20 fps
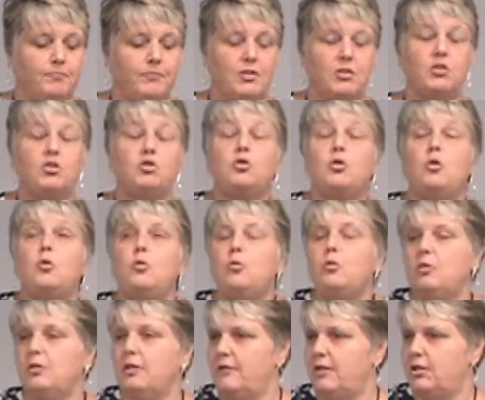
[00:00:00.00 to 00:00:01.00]
The
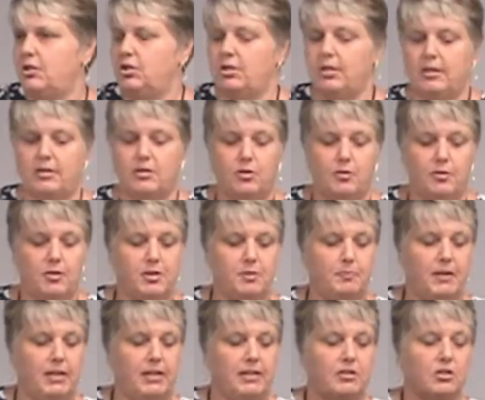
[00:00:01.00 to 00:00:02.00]
soul of the chick, so to
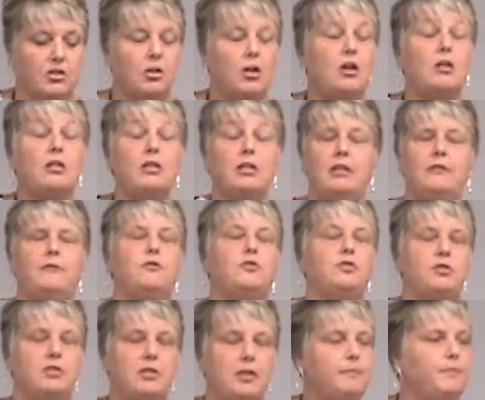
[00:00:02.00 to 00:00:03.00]
speak, is calling for
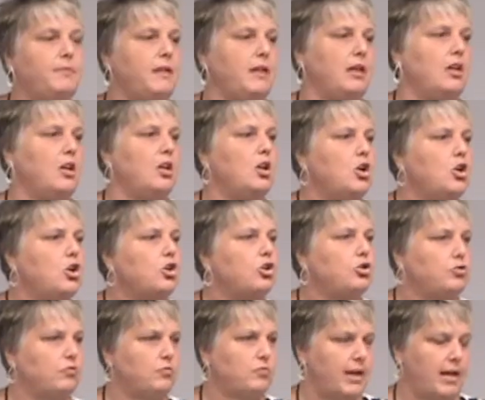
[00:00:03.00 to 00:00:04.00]
something
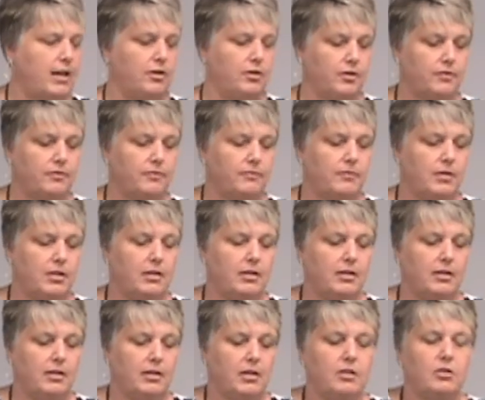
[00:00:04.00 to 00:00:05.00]
greater.
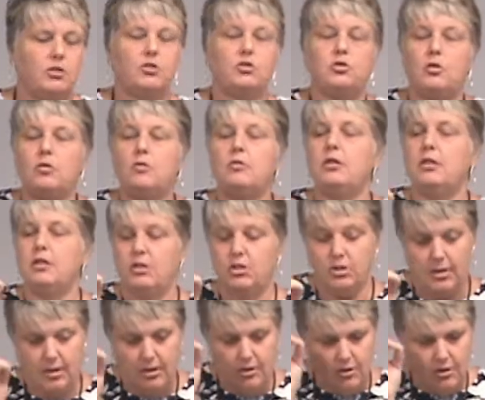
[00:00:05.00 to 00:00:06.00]
The soul of the
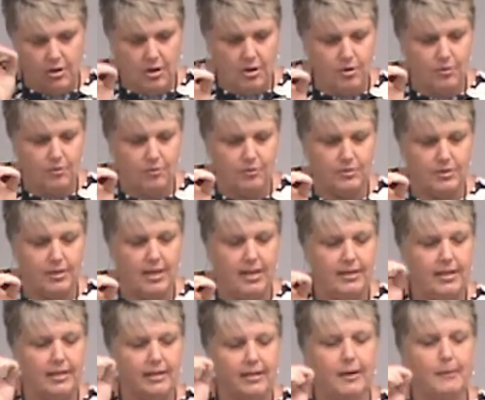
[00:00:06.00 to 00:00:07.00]
chick knows
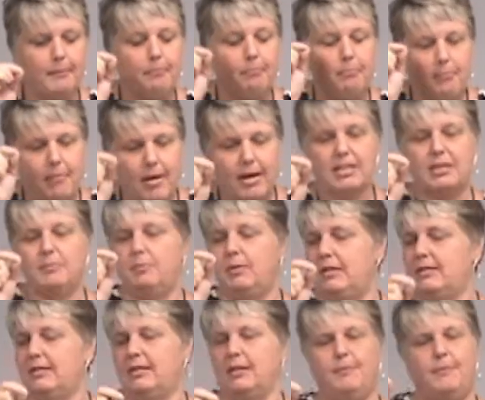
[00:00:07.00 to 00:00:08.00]
that there must be
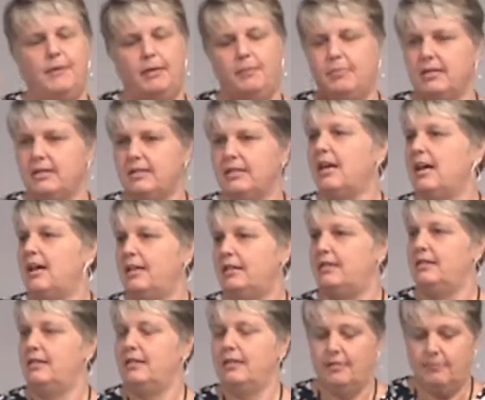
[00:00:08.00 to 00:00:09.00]
something
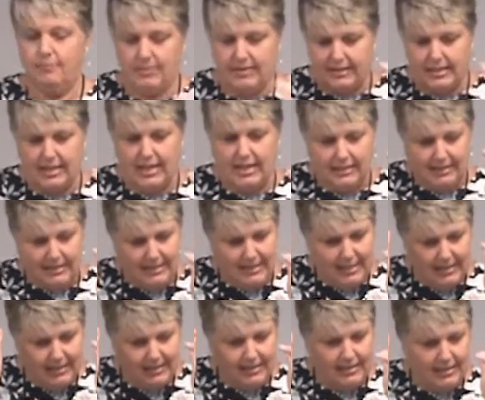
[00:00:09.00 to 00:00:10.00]
besides
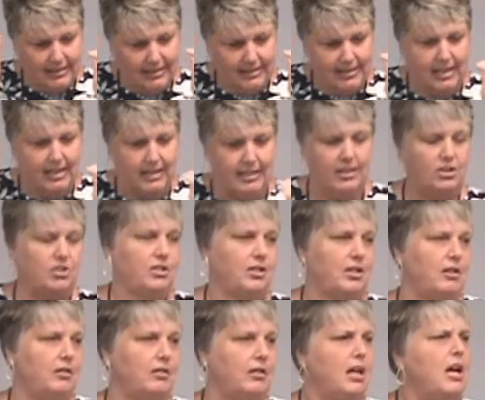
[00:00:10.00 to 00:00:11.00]
this tiny
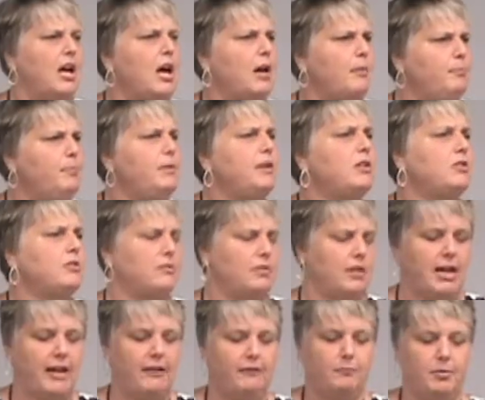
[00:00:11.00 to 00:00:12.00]
shell, a bigger
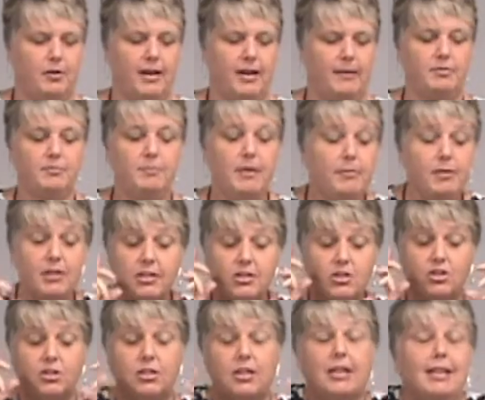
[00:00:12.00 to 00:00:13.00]
life perhaps. Maybe the
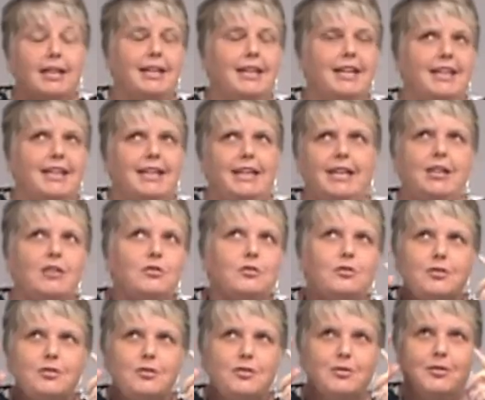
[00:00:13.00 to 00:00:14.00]
chick
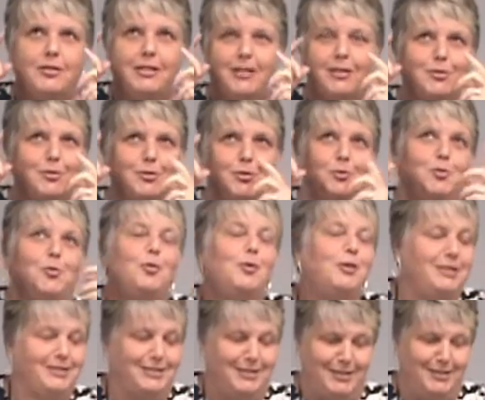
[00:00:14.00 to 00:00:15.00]
hears
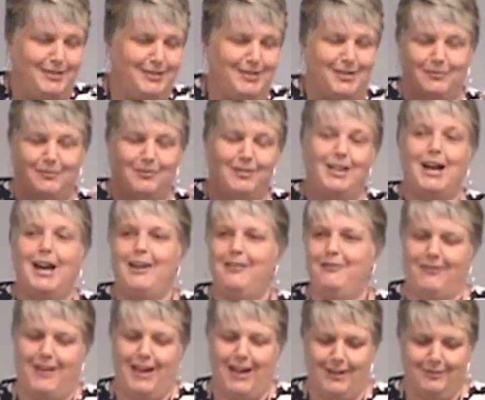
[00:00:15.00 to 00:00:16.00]
noises of
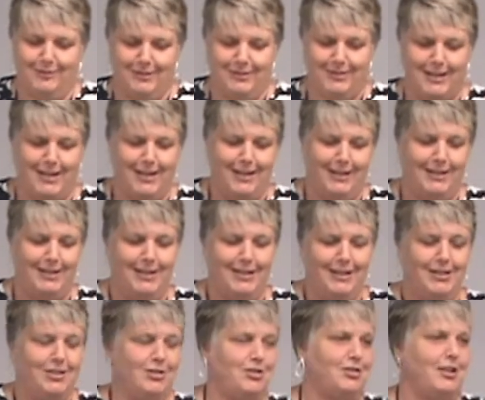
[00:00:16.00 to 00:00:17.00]
life outside
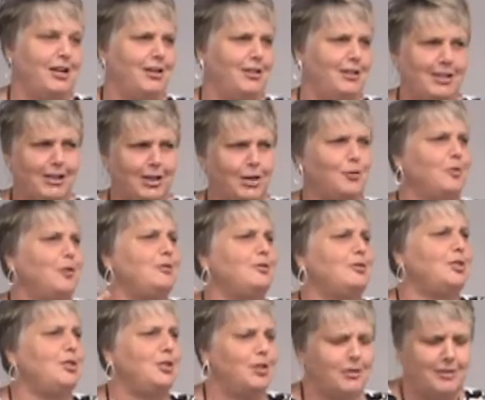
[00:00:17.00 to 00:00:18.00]
the shell and it
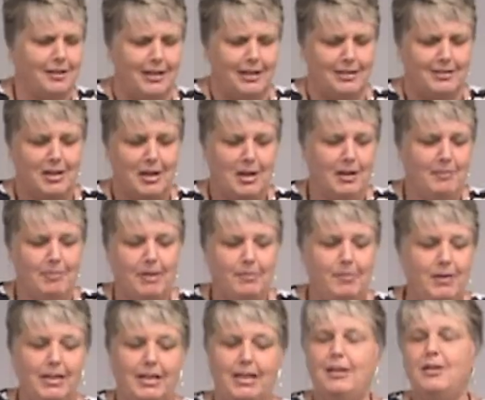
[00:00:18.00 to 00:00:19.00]
grows curious.
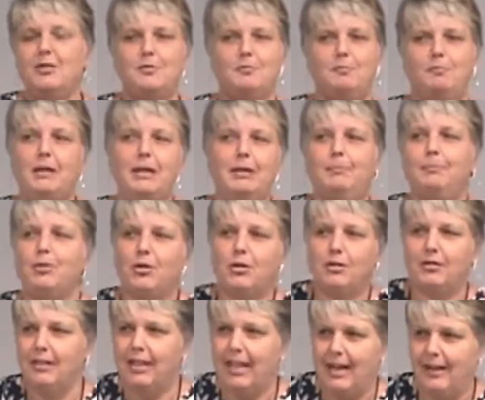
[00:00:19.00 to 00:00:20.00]
Maybe it hears big
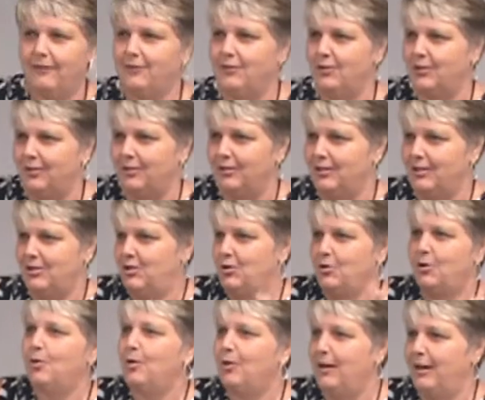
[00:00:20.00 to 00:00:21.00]
bird laughter or
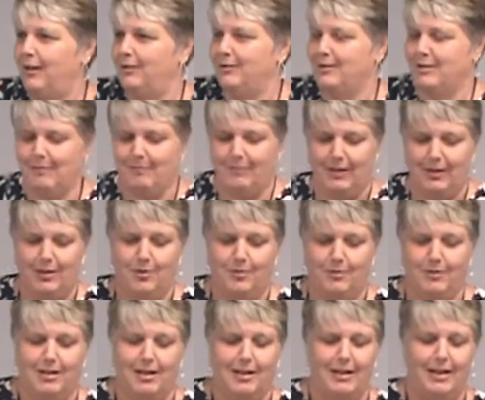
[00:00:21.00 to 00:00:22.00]
joy or something
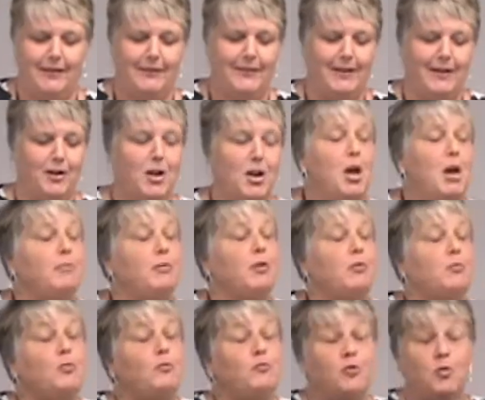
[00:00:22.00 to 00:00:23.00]
going on out there. But
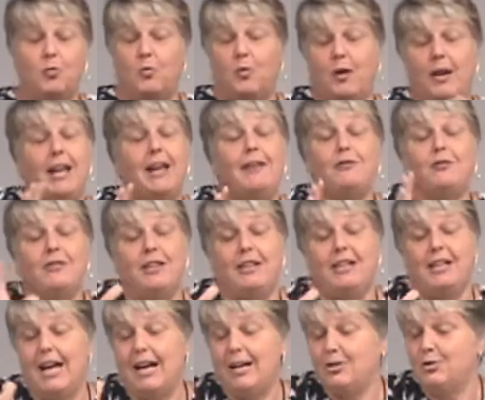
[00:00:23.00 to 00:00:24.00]
for whatever the
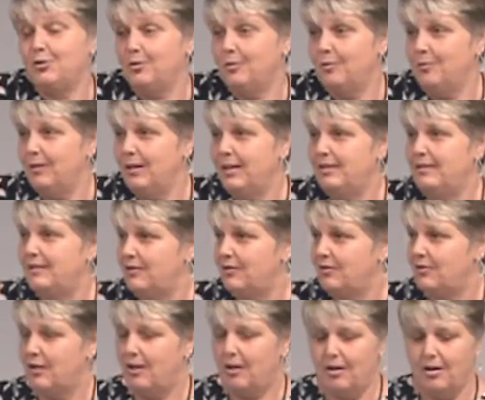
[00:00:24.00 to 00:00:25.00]
natural
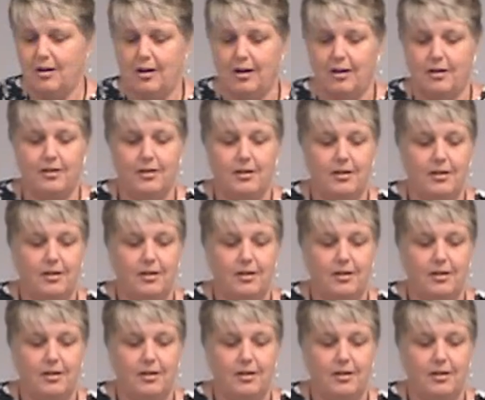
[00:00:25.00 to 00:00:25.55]
reasons are,